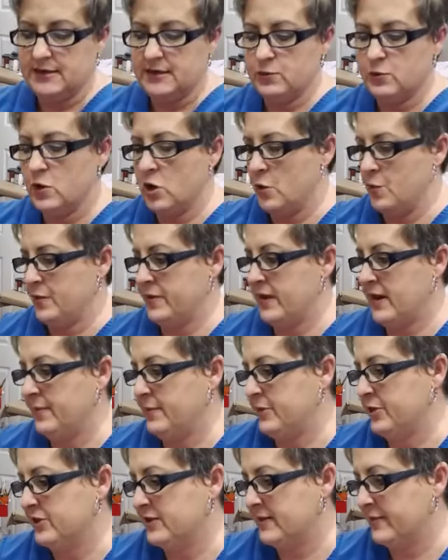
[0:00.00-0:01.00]
And we'll open that up
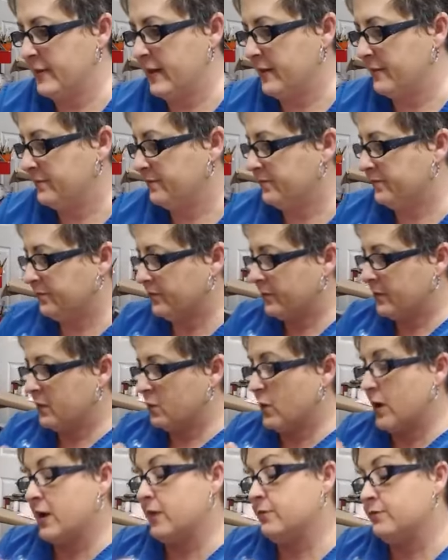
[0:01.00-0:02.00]
in just a minute.
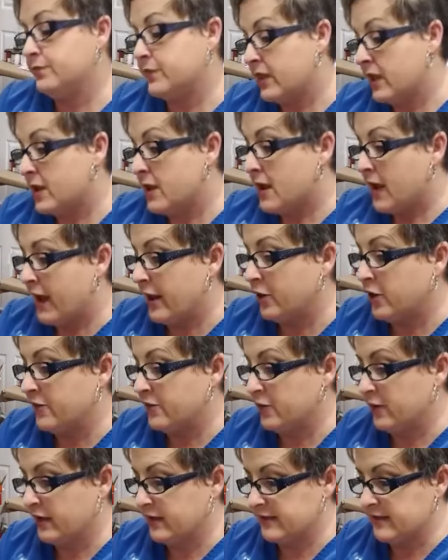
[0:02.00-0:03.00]
Well, I don't know if
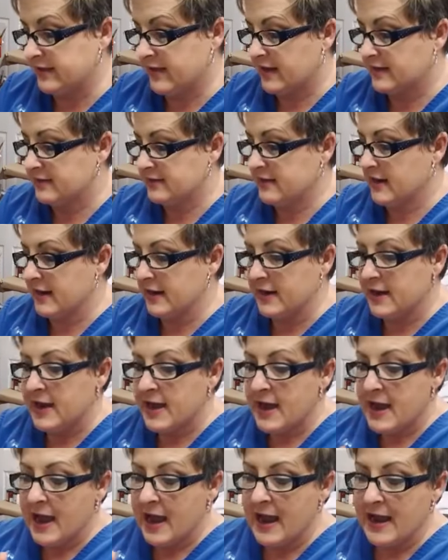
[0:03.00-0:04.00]
we'll get to that tonight.
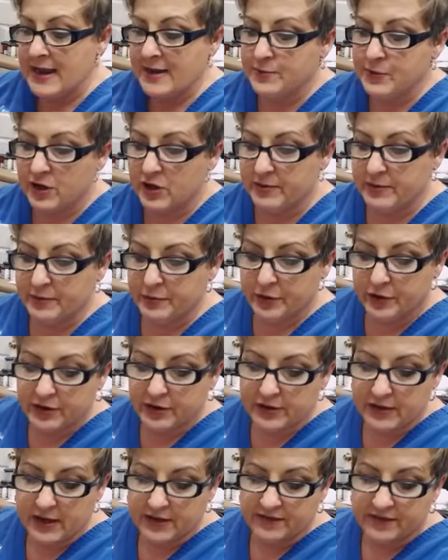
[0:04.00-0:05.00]
I am going to be
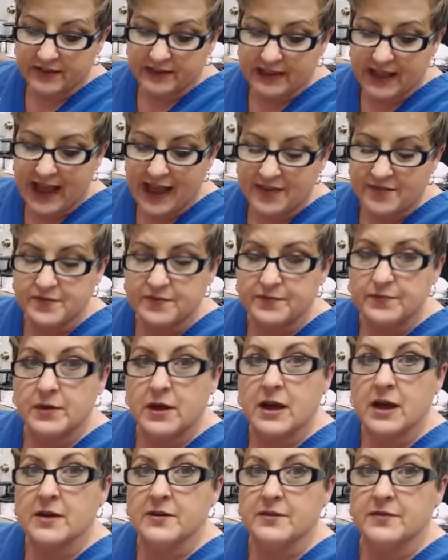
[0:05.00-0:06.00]
putting a flat
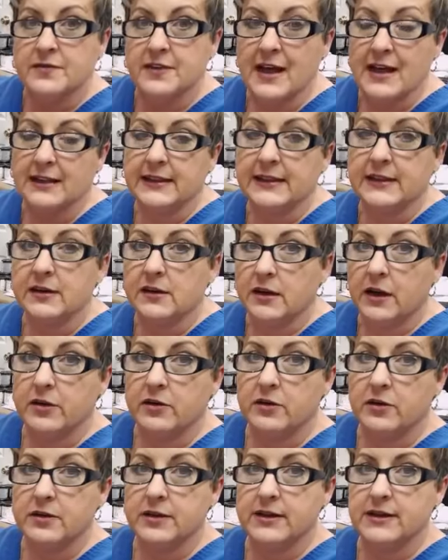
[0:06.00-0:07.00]
flat clear coat
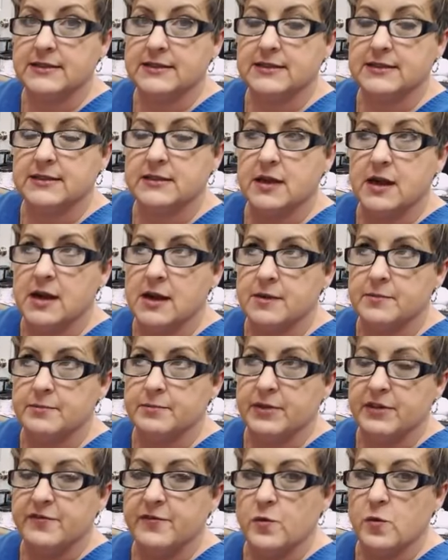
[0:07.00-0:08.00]
on this
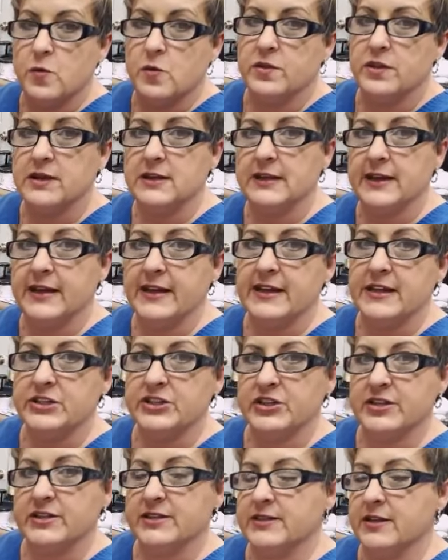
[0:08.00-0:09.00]
before the glaze,
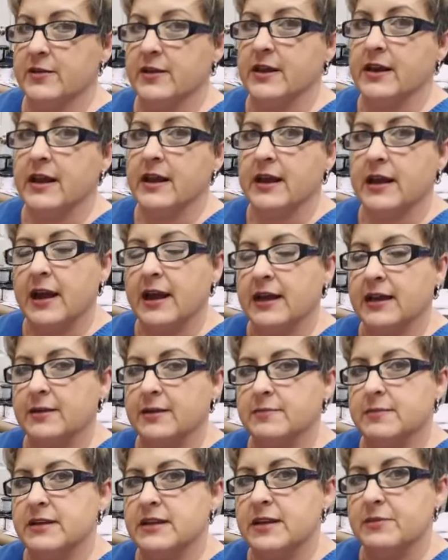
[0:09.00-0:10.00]
just so that I
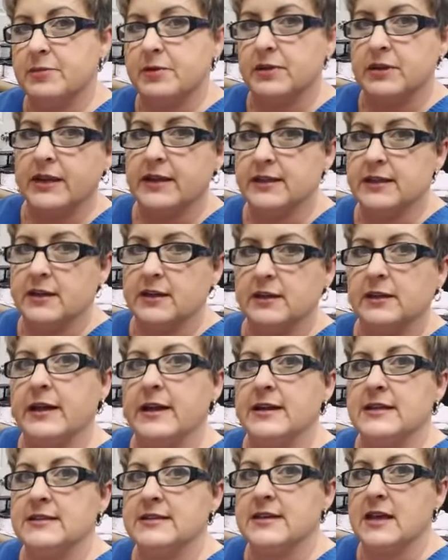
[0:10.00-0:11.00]
can manipulate the
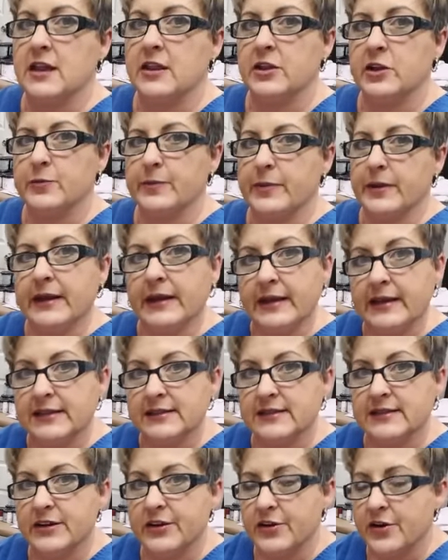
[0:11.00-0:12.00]
glaze a little bit
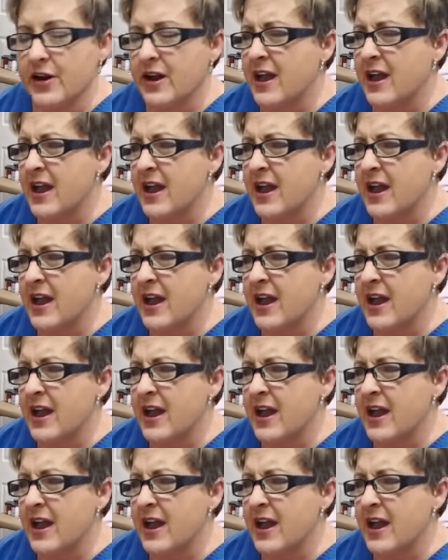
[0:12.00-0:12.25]
easier.